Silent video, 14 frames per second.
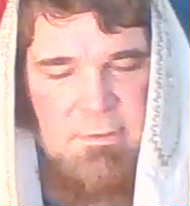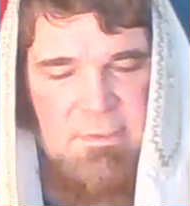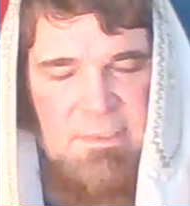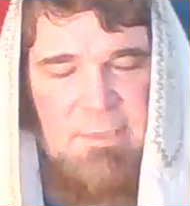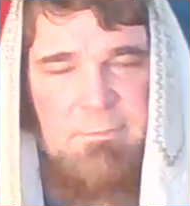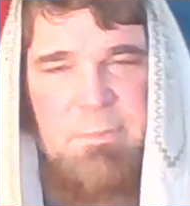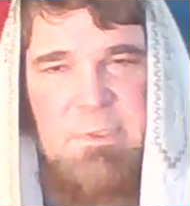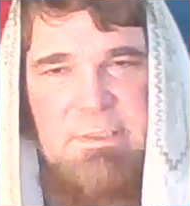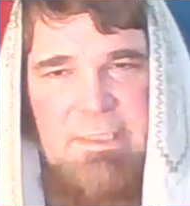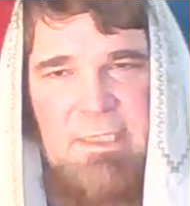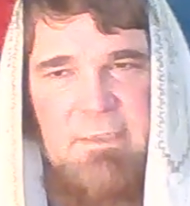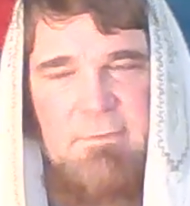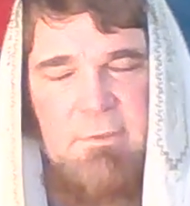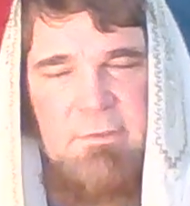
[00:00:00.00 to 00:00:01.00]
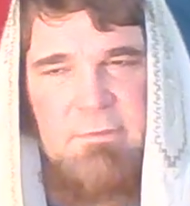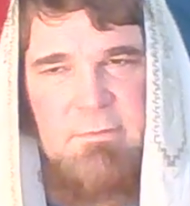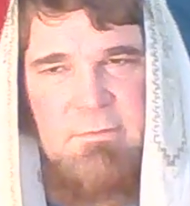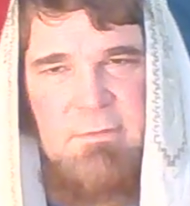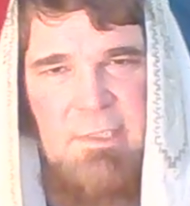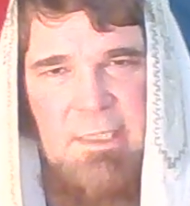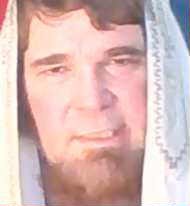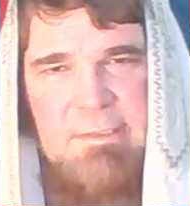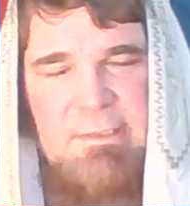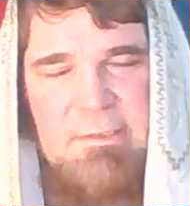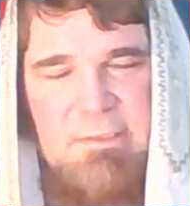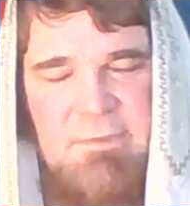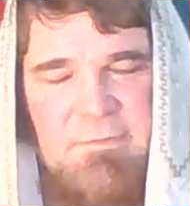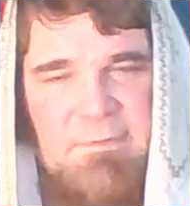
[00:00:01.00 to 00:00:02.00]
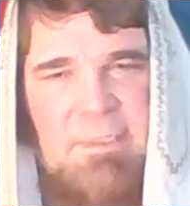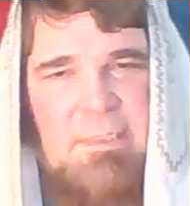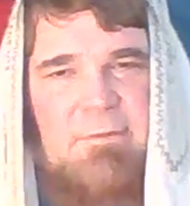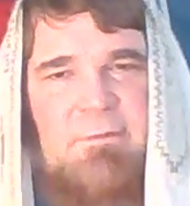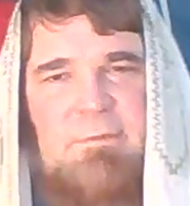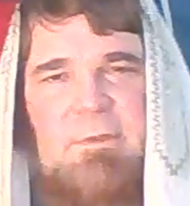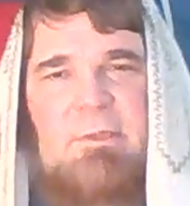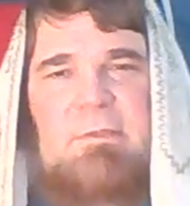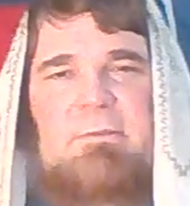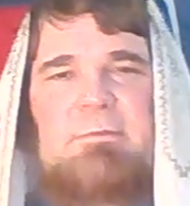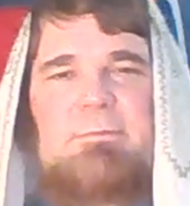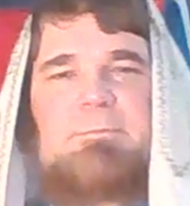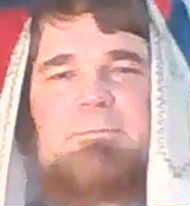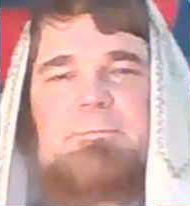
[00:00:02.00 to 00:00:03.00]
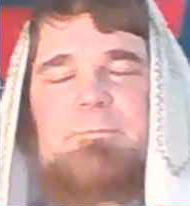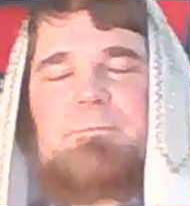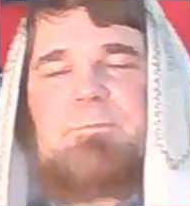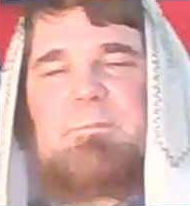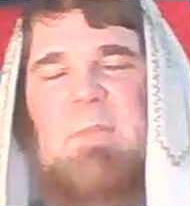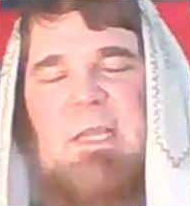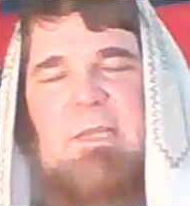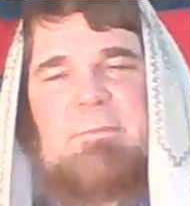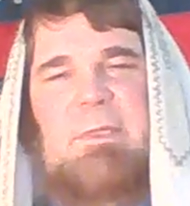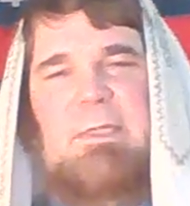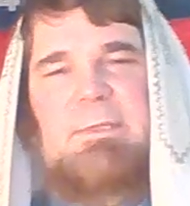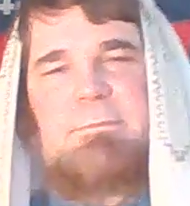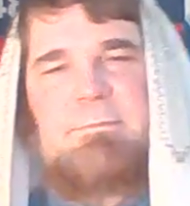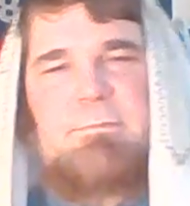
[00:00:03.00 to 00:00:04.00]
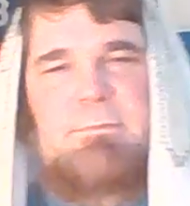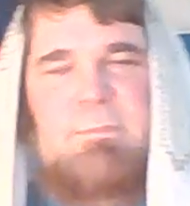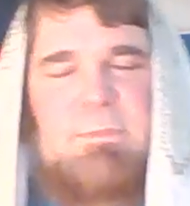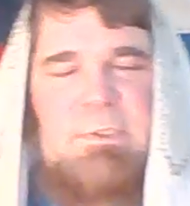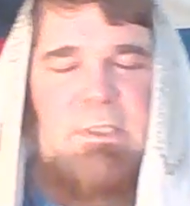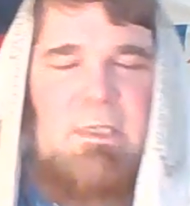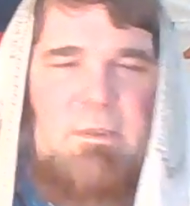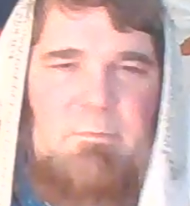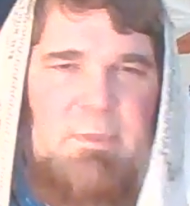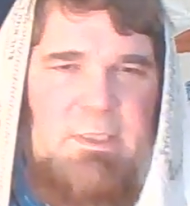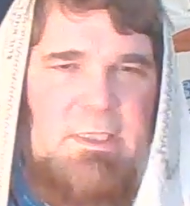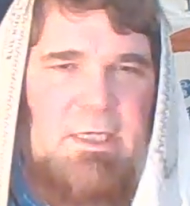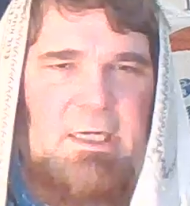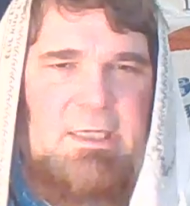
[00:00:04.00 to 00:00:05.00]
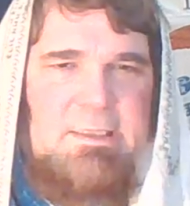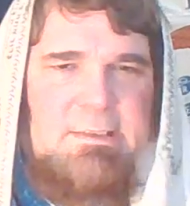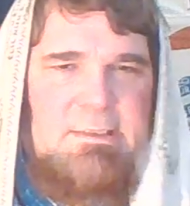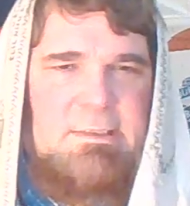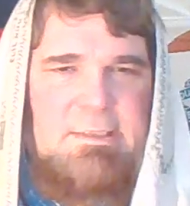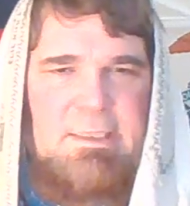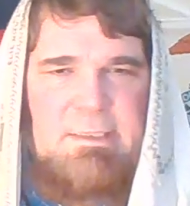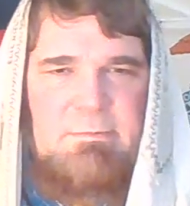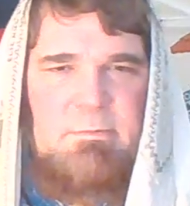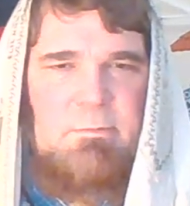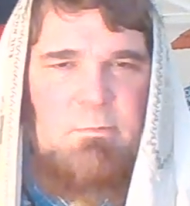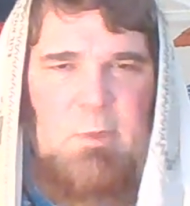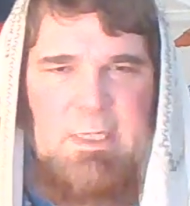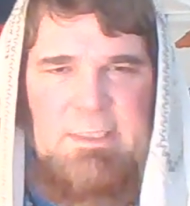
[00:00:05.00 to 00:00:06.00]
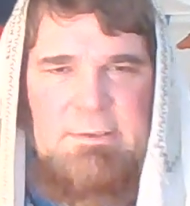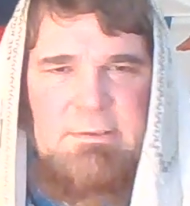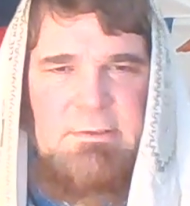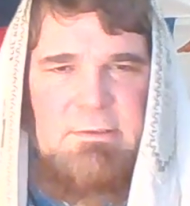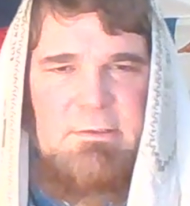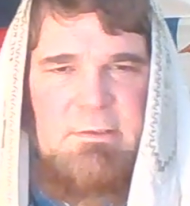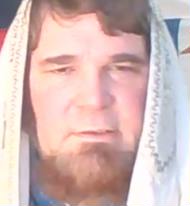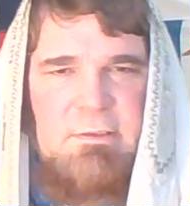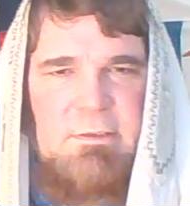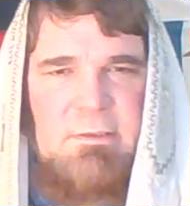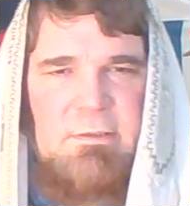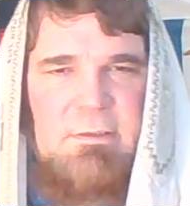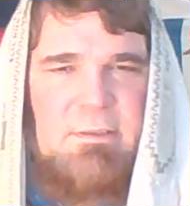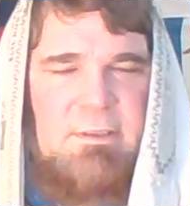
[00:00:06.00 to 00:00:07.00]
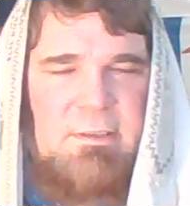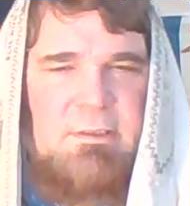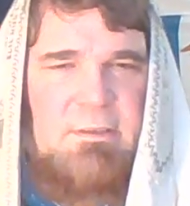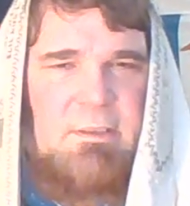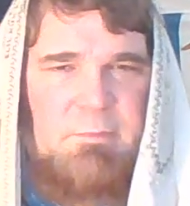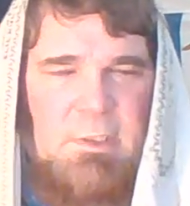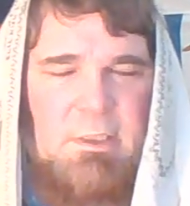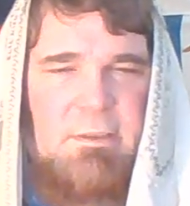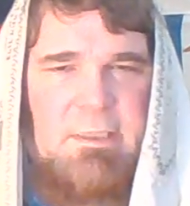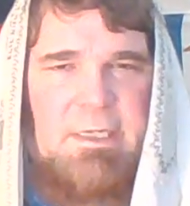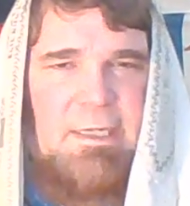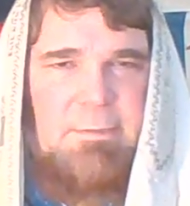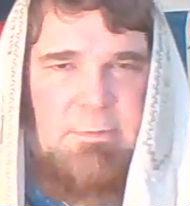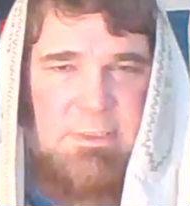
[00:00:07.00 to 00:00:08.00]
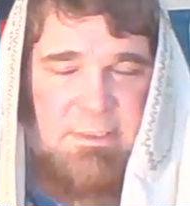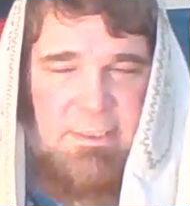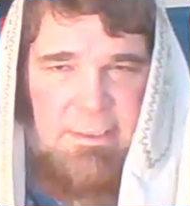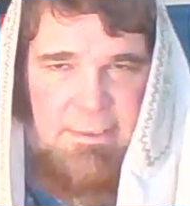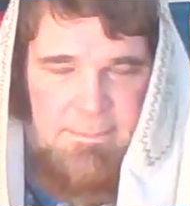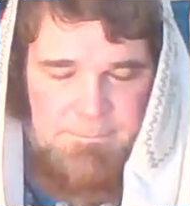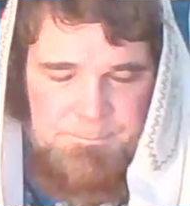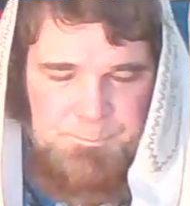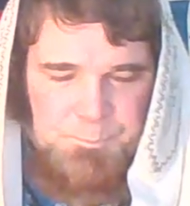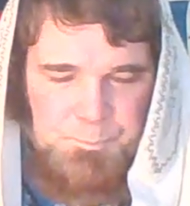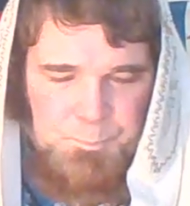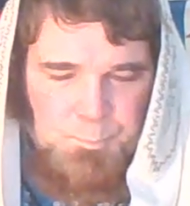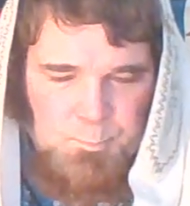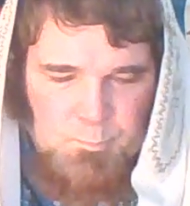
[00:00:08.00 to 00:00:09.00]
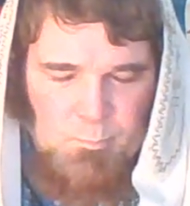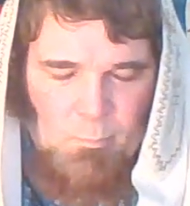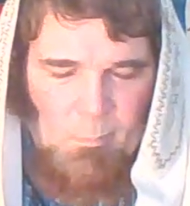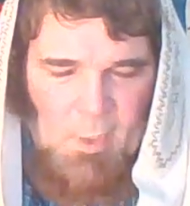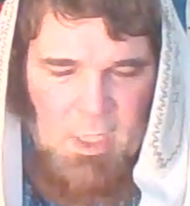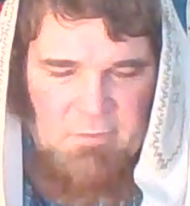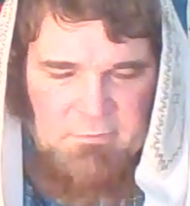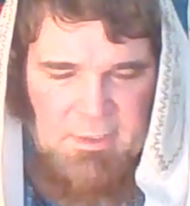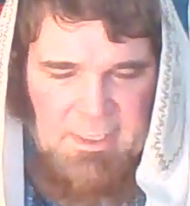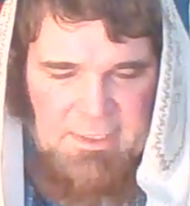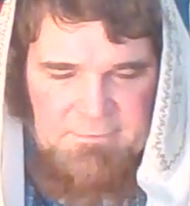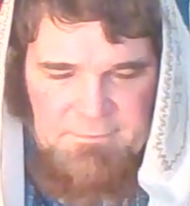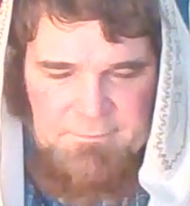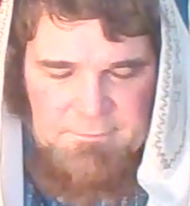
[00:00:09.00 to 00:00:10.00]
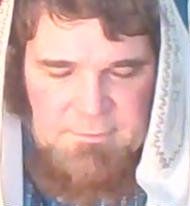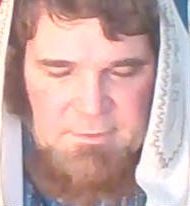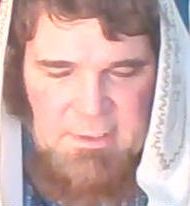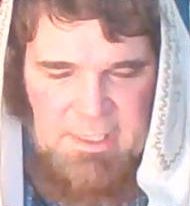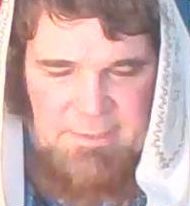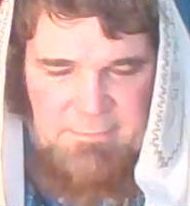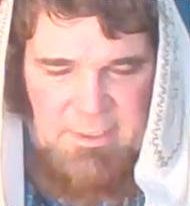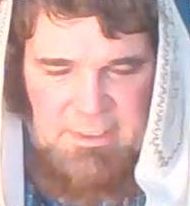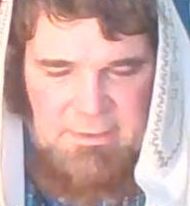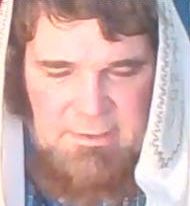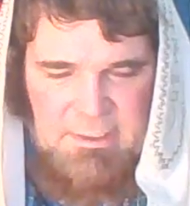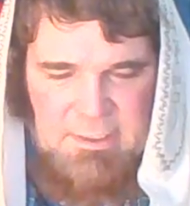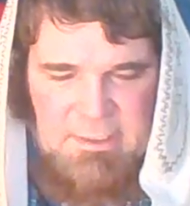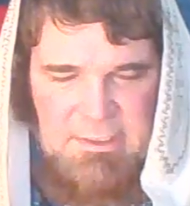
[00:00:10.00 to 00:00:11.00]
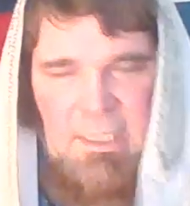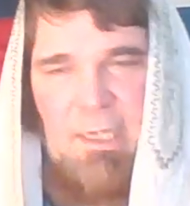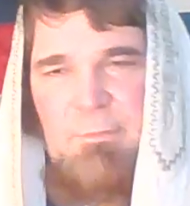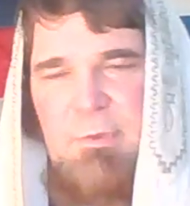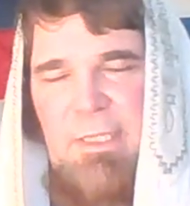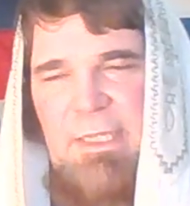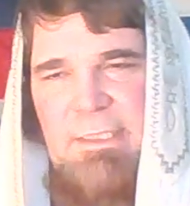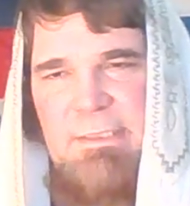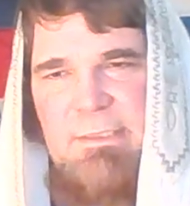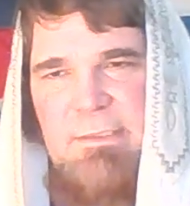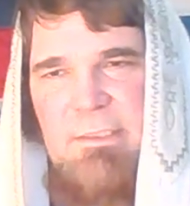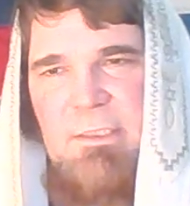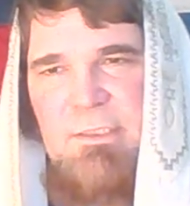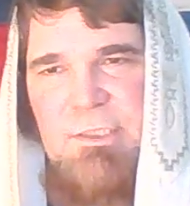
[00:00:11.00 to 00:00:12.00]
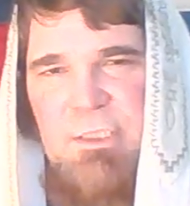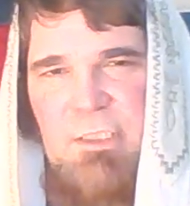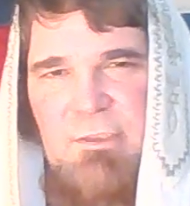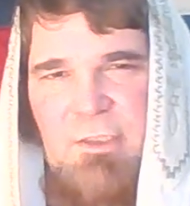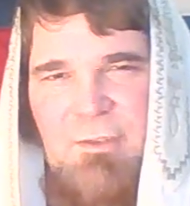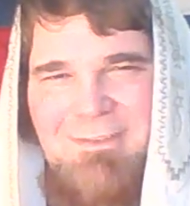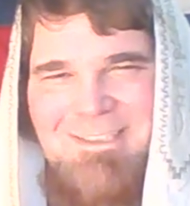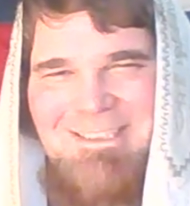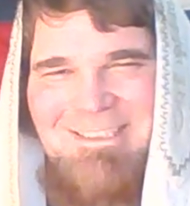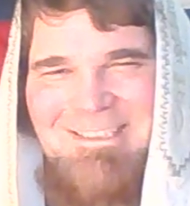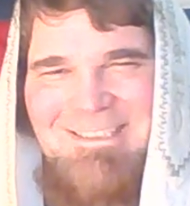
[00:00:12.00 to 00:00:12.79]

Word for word: Except the devil, he's a defeated foe. Amen. God has said, win the ball game today of life. Amen. God bless. Shalom.